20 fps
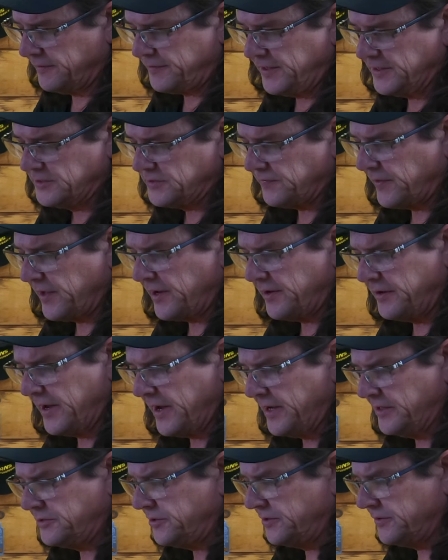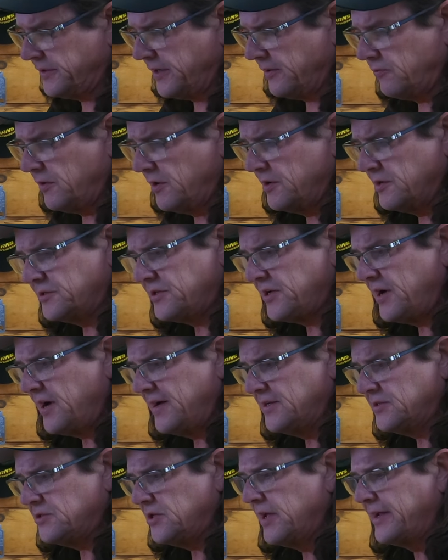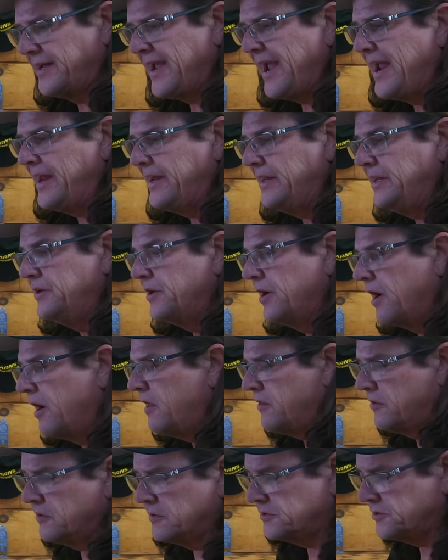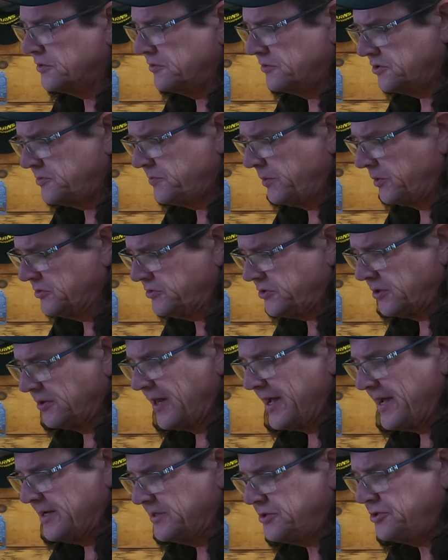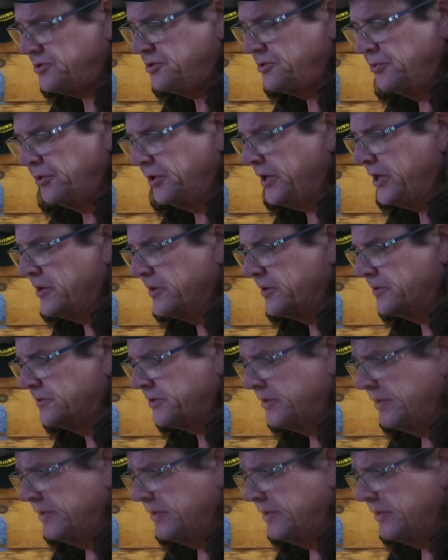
things of that nature that run as high as like $80 and are supposed to last 2 years.